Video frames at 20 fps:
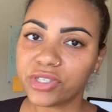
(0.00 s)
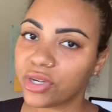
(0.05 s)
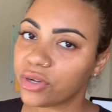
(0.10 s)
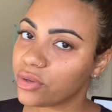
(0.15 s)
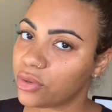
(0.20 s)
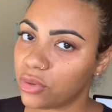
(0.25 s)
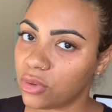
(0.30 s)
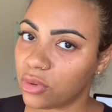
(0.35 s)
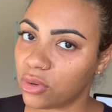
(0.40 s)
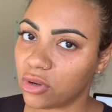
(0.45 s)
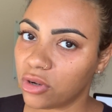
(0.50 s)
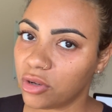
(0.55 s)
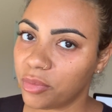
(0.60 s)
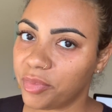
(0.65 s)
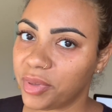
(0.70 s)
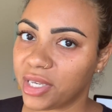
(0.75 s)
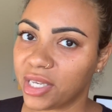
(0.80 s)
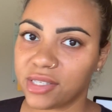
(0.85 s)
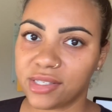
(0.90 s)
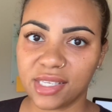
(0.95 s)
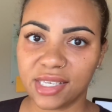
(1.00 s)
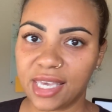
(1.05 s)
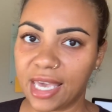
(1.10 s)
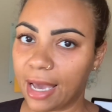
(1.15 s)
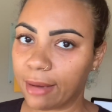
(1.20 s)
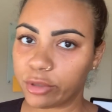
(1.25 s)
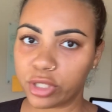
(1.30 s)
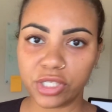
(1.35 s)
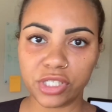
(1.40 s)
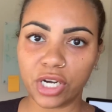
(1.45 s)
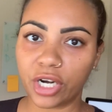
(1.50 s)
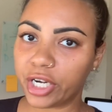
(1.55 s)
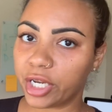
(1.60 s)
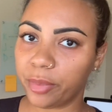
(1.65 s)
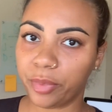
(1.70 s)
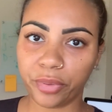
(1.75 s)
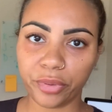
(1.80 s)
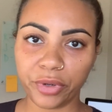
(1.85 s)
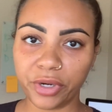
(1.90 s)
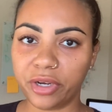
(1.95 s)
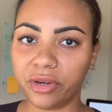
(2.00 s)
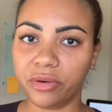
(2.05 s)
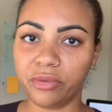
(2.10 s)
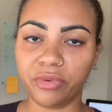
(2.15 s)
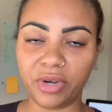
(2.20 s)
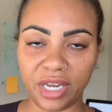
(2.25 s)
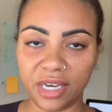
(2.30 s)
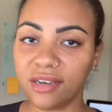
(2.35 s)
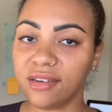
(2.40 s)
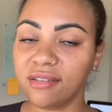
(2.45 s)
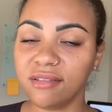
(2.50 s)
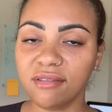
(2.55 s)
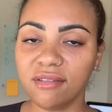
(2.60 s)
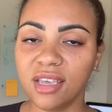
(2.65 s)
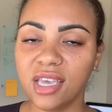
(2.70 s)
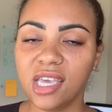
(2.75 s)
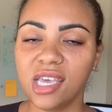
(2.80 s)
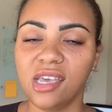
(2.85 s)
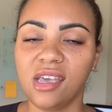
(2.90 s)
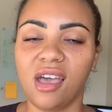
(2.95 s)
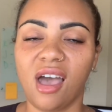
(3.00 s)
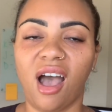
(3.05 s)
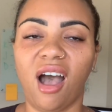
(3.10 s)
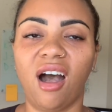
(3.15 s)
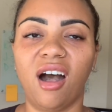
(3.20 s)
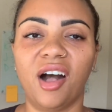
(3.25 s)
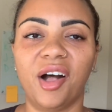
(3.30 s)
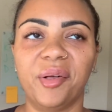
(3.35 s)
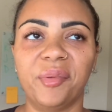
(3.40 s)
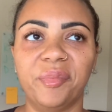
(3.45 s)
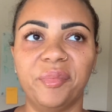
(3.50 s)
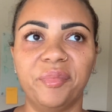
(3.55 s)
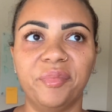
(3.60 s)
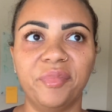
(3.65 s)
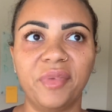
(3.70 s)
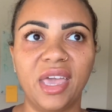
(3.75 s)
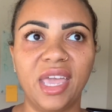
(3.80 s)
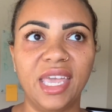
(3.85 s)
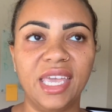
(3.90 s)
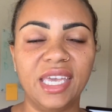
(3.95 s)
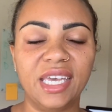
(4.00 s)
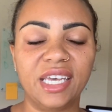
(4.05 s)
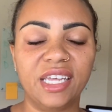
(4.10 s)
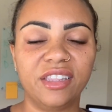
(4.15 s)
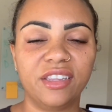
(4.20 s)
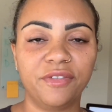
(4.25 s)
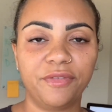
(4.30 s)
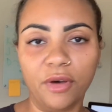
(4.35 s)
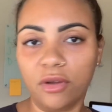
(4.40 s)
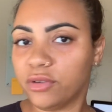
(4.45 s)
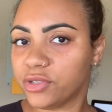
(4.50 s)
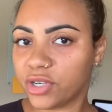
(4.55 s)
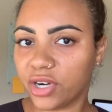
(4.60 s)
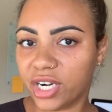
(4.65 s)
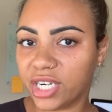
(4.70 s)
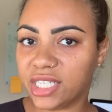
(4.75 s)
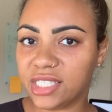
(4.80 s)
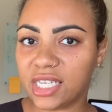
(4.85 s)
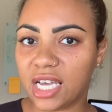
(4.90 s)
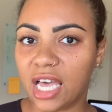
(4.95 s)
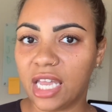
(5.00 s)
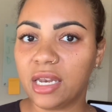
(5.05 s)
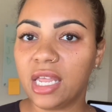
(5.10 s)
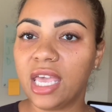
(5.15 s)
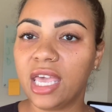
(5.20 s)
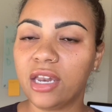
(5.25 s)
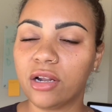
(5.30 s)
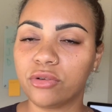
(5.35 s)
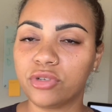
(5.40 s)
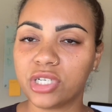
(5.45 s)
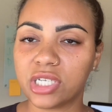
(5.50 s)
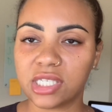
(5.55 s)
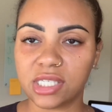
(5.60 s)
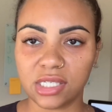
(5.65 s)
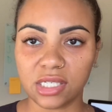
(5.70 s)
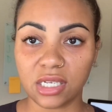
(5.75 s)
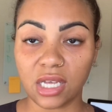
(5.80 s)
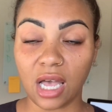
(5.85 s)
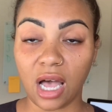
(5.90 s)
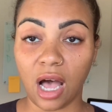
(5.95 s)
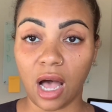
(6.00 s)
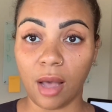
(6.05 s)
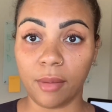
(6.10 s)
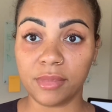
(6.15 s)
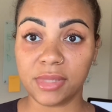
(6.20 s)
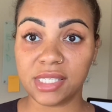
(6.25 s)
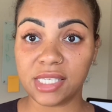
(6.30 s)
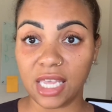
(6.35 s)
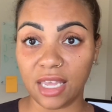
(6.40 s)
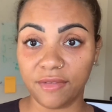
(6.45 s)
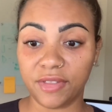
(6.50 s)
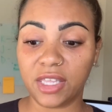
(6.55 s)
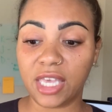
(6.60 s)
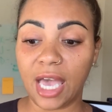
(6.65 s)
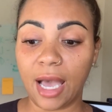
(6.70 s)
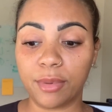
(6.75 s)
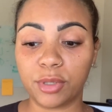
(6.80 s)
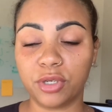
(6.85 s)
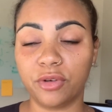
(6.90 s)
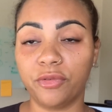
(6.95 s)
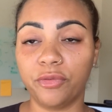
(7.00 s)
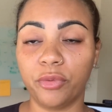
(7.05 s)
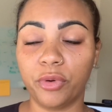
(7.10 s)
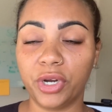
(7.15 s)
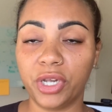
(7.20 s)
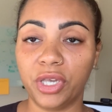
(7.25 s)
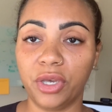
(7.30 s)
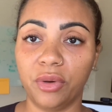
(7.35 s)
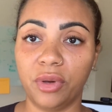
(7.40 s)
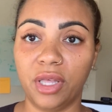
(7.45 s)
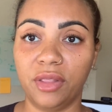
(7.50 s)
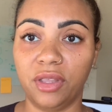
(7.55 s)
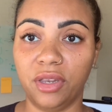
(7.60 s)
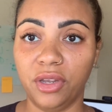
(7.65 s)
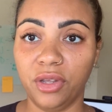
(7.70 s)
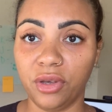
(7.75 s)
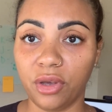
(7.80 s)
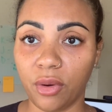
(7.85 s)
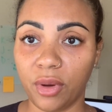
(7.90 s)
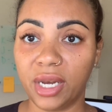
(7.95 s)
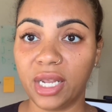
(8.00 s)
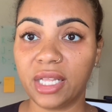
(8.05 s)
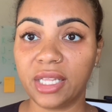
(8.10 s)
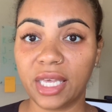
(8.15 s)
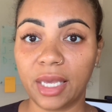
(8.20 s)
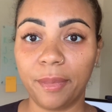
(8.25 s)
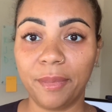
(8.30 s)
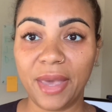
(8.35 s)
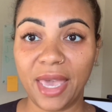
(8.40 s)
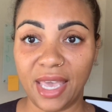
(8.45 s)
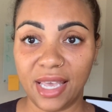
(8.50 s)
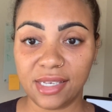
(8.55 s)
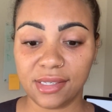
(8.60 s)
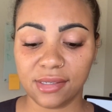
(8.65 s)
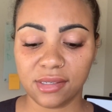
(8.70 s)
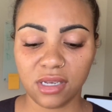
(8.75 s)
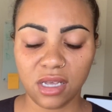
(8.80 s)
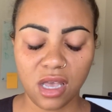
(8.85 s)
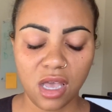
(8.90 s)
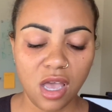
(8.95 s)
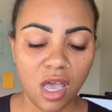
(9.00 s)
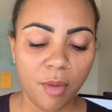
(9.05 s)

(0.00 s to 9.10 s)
are cool because the caption's already pre-written, and the photos are already done. It'll just save the caption for you, and then you can go in and click paste.